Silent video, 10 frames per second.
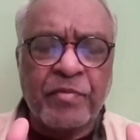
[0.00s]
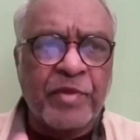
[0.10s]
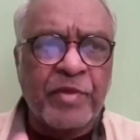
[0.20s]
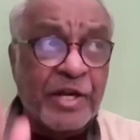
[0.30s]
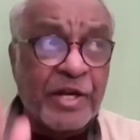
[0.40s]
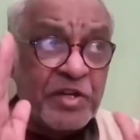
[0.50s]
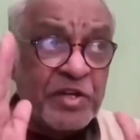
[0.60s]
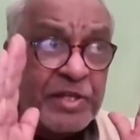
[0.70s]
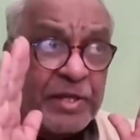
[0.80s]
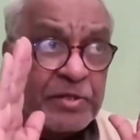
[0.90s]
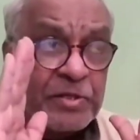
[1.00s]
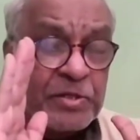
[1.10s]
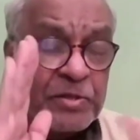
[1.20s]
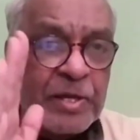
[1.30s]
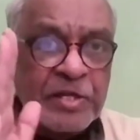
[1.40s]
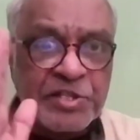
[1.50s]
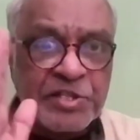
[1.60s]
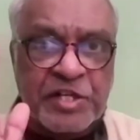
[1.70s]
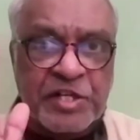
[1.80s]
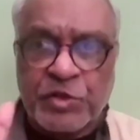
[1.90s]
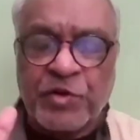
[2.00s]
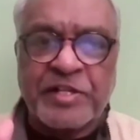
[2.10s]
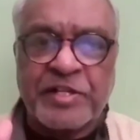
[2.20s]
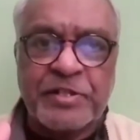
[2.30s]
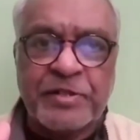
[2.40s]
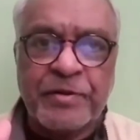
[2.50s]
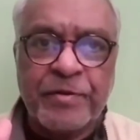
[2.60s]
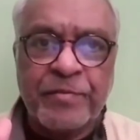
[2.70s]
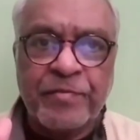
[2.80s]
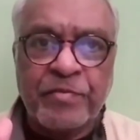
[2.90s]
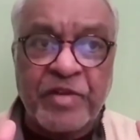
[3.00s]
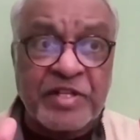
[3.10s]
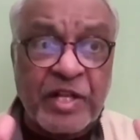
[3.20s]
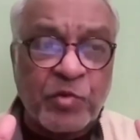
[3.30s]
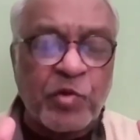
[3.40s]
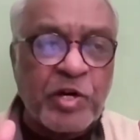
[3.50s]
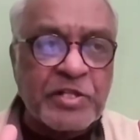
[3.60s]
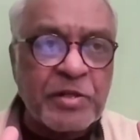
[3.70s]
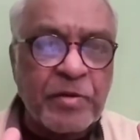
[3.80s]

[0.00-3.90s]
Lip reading: He advised the youngsters, students. These are the words.